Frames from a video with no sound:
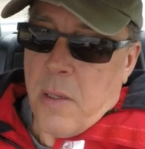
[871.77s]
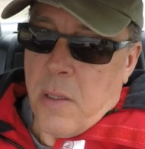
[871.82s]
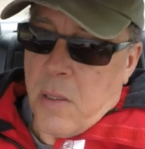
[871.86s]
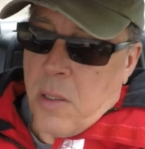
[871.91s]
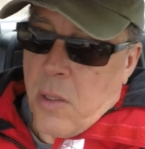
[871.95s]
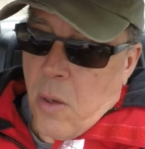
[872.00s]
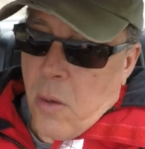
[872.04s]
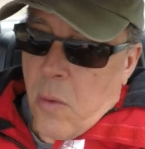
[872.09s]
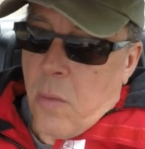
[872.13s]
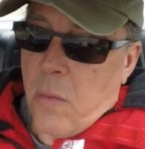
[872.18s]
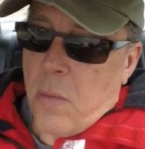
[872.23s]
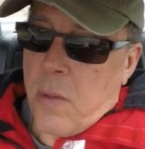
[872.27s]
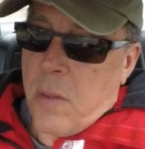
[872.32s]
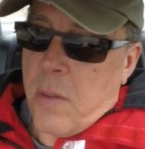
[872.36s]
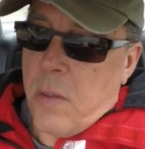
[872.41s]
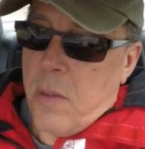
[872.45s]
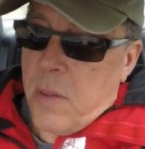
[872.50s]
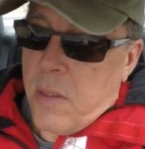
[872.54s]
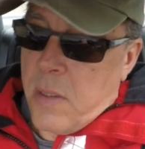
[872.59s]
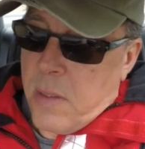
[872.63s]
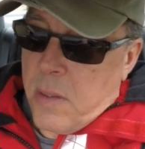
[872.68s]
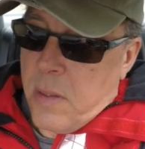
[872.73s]

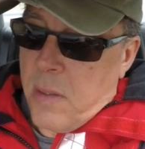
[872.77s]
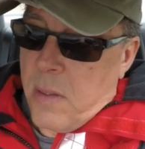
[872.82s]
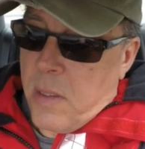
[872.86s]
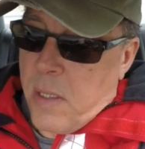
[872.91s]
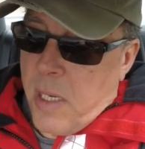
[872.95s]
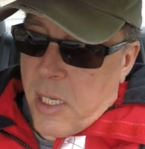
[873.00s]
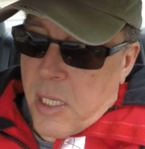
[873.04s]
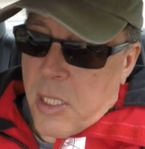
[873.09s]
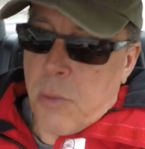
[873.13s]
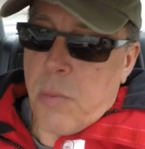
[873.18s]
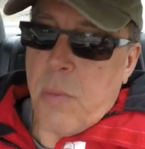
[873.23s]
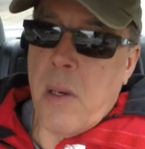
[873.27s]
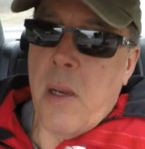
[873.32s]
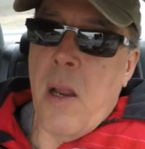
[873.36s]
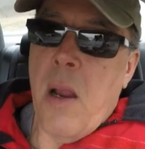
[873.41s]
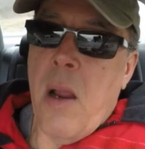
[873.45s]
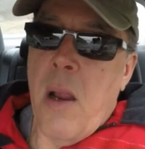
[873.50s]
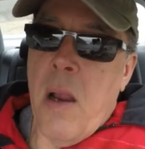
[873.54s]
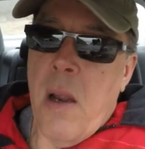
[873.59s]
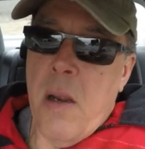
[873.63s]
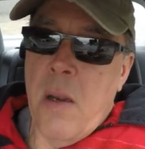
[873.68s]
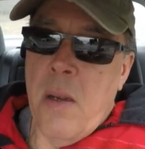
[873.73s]
Don't
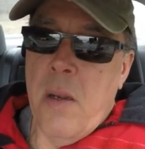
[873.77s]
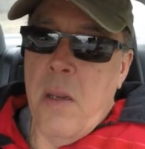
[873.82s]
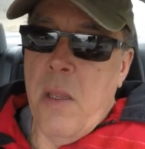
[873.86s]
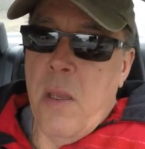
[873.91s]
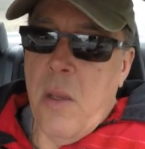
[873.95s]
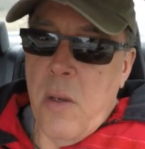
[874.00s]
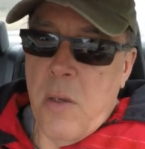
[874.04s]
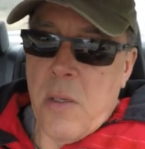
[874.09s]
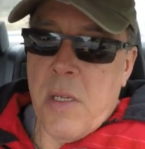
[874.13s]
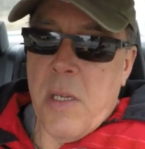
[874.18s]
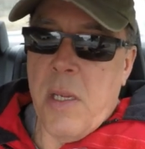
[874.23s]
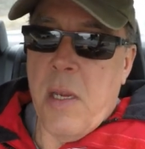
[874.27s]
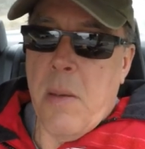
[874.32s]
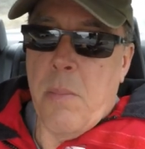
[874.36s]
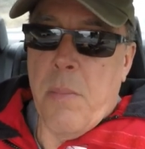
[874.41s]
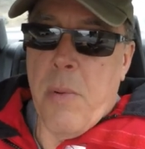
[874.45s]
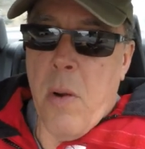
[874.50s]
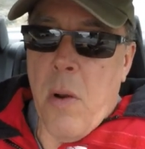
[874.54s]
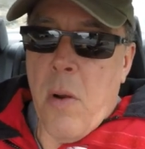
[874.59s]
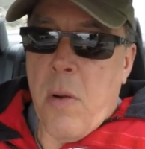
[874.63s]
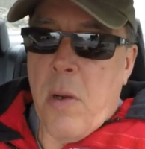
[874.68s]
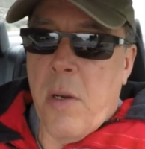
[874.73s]
disregard using
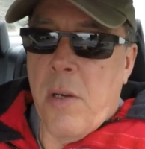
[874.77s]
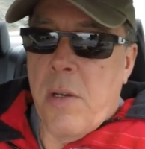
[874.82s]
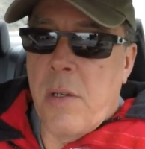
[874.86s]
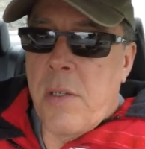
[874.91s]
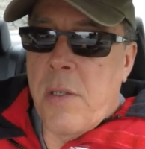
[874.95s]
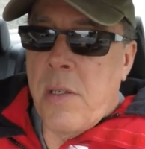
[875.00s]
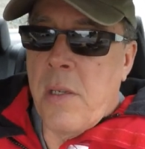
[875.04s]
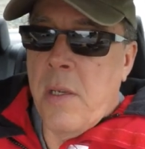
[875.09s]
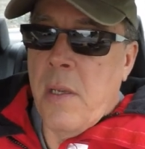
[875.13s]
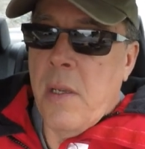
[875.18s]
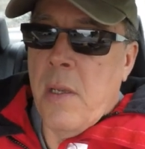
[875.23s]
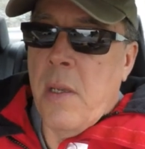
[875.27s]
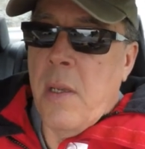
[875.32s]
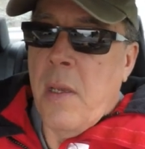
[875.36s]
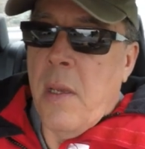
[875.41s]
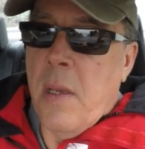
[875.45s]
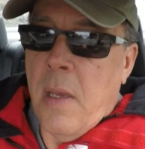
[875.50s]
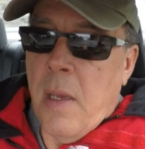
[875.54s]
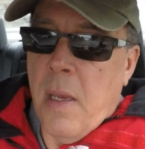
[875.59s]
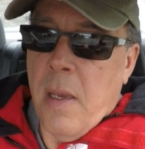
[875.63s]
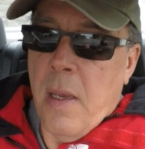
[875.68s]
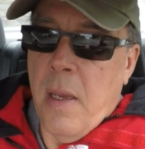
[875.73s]
brokers,
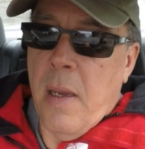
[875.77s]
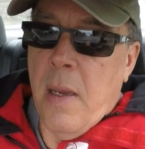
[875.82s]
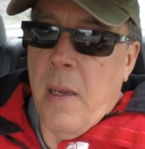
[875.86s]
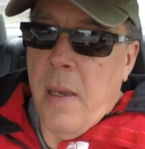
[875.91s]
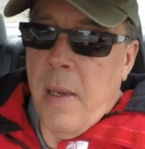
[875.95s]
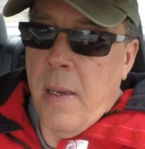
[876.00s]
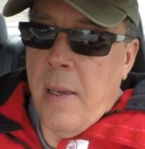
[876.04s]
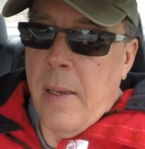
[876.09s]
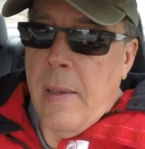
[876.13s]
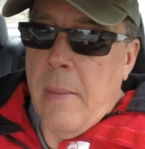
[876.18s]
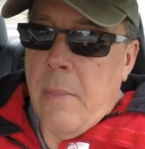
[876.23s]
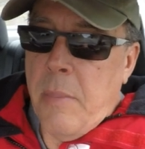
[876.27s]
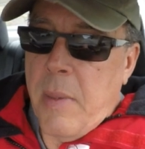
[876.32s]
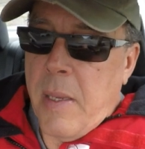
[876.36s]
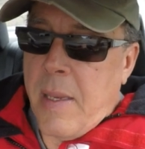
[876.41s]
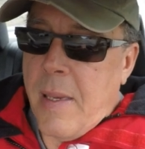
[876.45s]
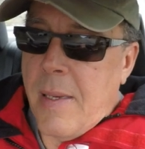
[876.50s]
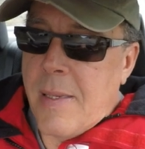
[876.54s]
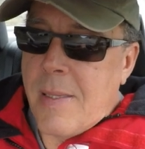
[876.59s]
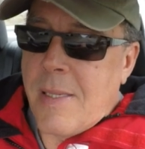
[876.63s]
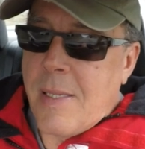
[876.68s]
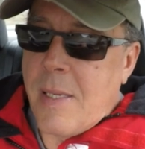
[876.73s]

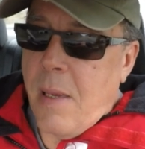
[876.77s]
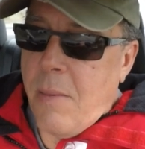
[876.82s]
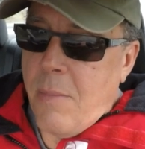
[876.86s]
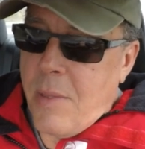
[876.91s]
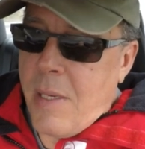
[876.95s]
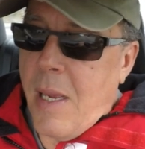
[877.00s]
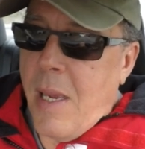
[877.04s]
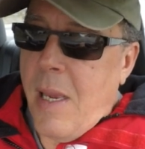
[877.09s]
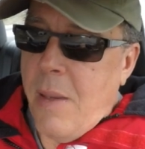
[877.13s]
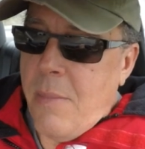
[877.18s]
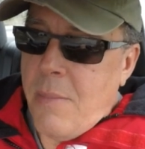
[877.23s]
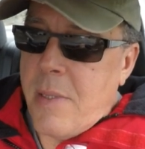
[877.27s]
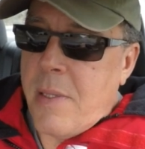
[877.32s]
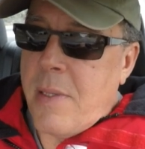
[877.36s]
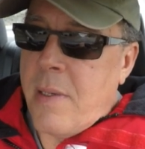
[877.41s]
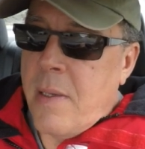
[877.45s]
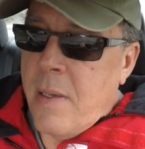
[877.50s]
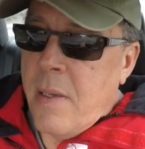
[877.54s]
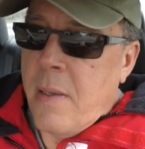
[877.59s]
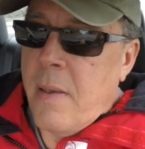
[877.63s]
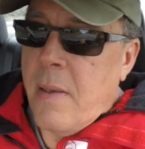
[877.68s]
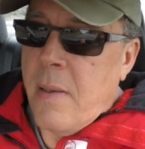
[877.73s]
because sometimes
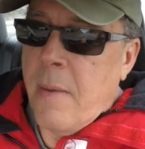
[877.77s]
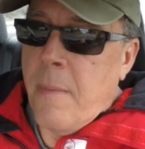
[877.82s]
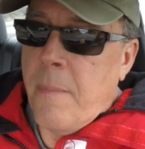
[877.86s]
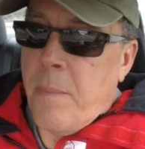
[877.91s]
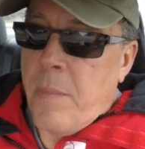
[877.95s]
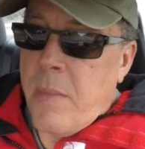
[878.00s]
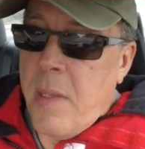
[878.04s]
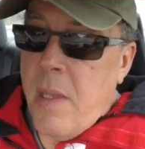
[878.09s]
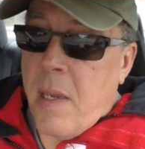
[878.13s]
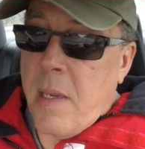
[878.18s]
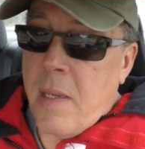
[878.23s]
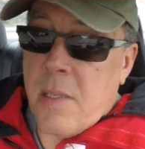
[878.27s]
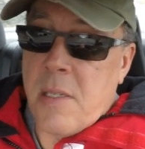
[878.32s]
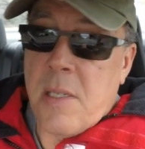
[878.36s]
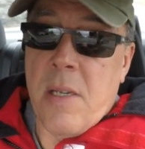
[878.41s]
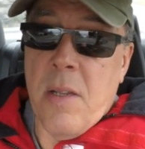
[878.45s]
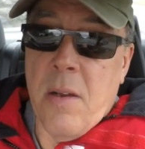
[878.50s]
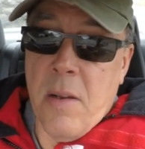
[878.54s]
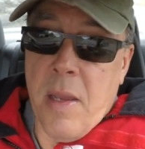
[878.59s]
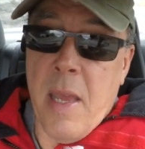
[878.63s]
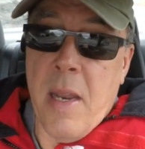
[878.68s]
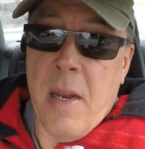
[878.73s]
you can
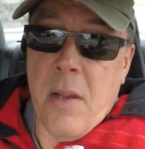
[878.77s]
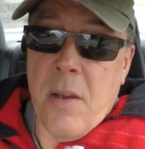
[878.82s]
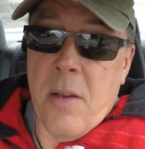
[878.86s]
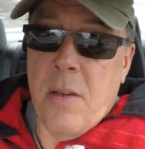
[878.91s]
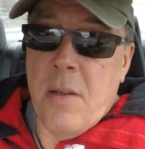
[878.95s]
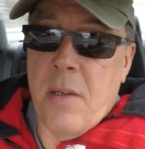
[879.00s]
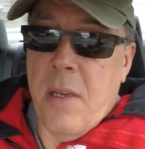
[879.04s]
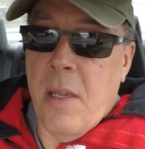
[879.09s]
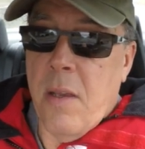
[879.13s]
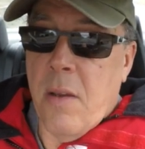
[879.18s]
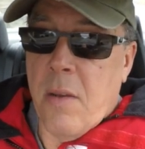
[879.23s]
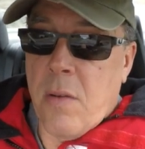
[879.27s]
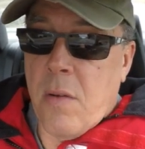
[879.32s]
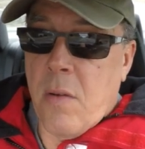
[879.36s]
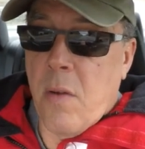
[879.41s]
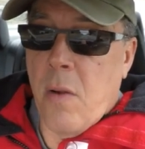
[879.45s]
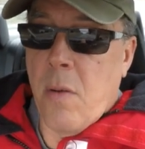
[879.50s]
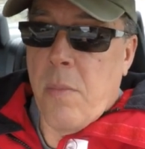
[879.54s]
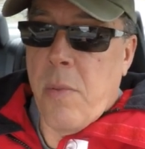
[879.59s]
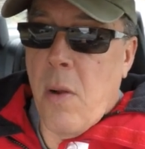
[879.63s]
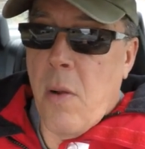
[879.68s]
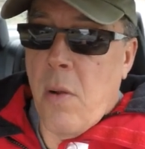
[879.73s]
still get a good deal through
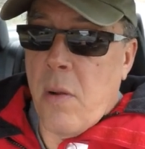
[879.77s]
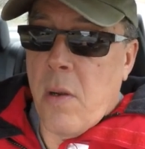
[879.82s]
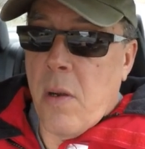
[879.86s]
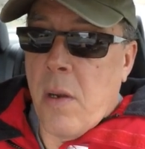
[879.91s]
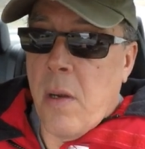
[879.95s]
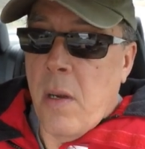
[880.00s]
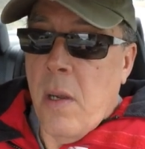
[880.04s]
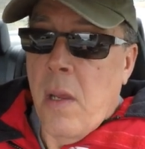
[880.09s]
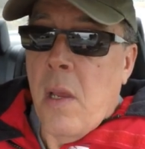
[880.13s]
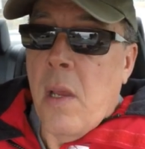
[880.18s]
a broker.